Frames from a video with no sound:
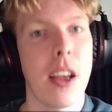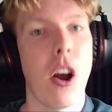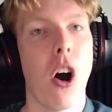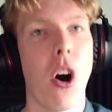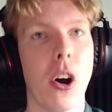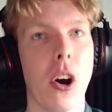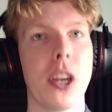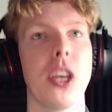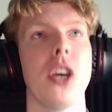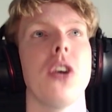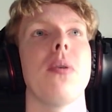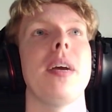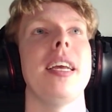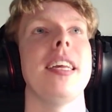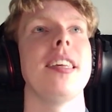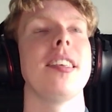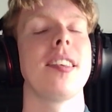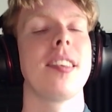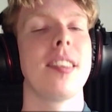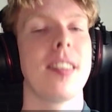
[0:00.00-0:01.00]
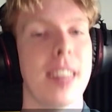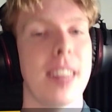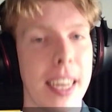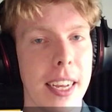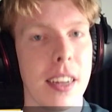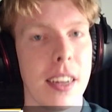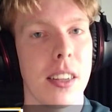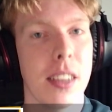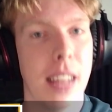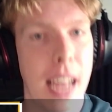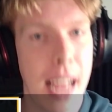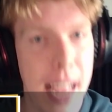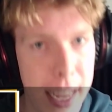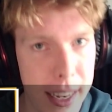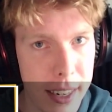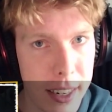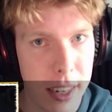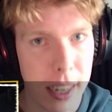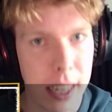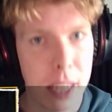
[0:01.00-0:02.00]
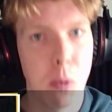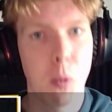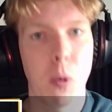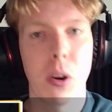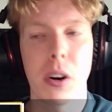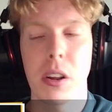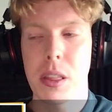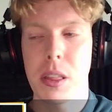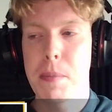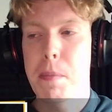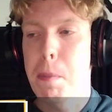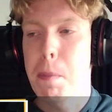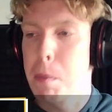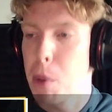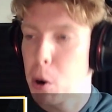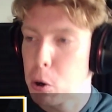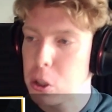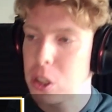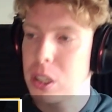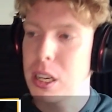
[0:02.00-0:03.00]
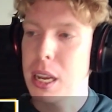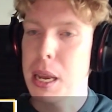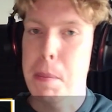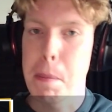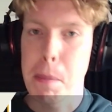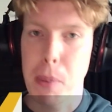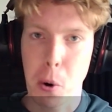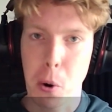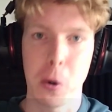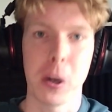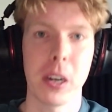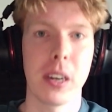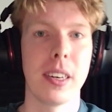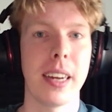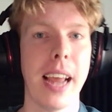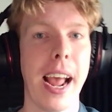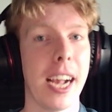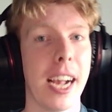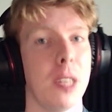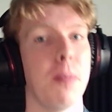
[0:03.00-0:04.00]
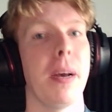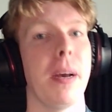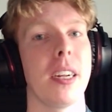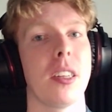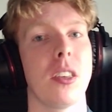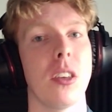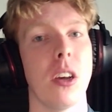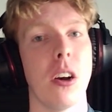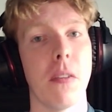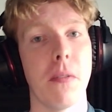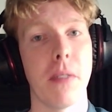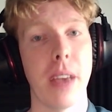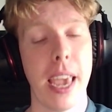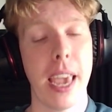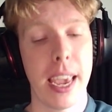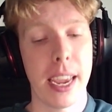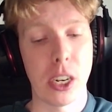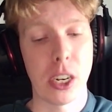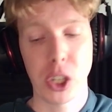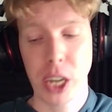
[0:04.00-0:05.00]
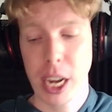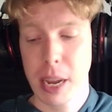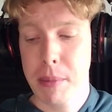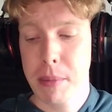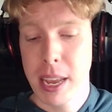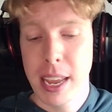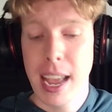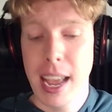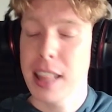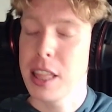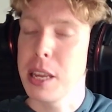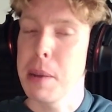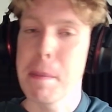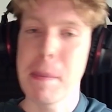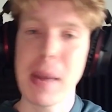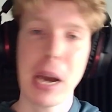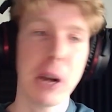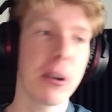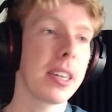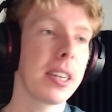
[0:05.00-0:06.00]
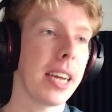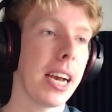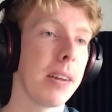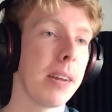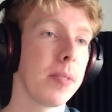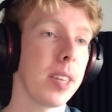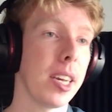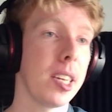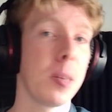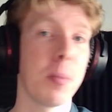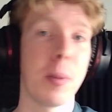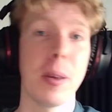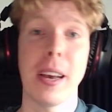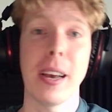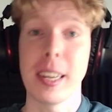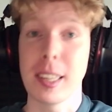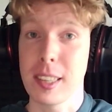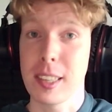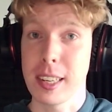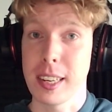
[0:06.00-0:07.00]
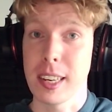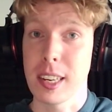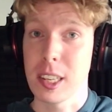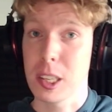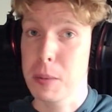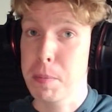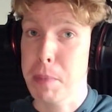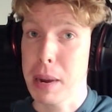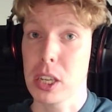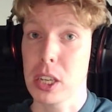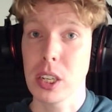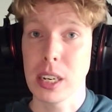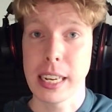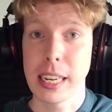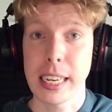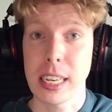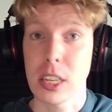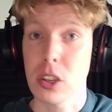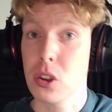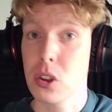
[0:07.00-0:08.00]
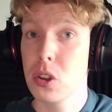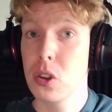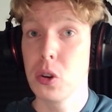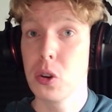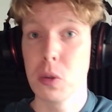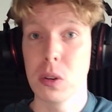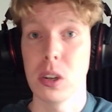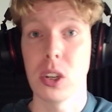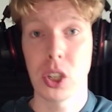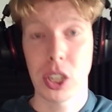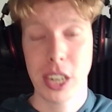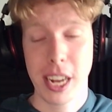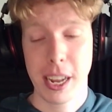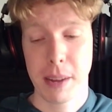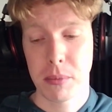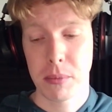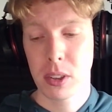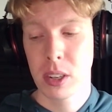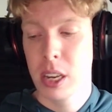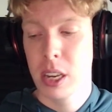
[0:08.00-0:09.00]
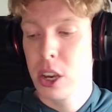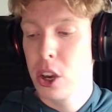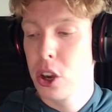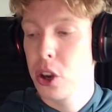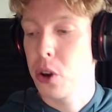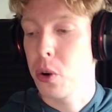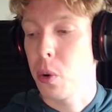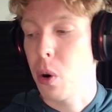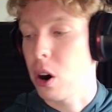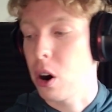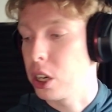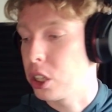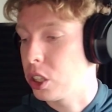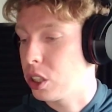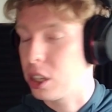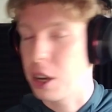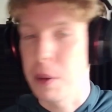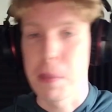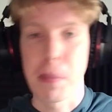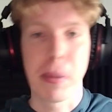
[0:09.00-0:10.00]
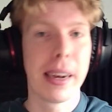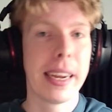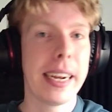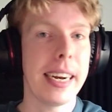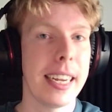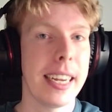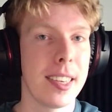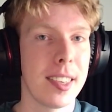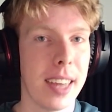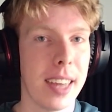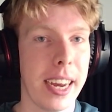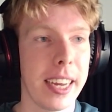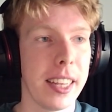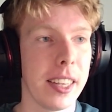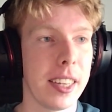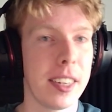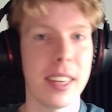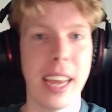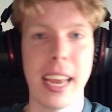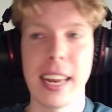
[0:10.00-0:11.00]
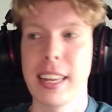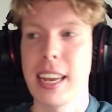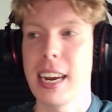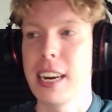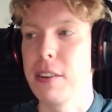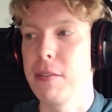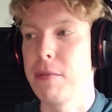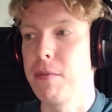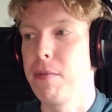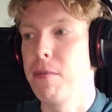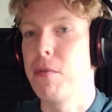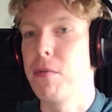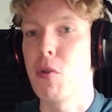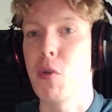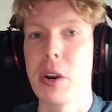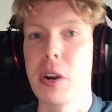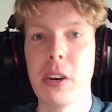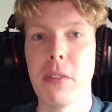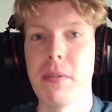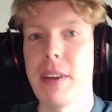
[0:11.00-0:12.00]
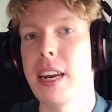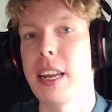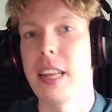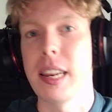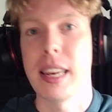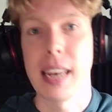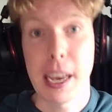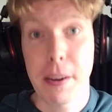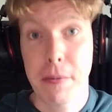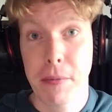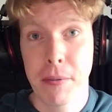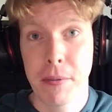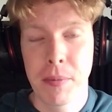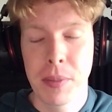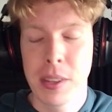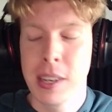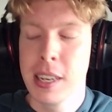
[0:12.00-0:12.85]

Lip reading: Audio is single-handedly one of the most important aspects of a jam, and the amount of times I see especially student jams who are just completely silent and kind of void of any life,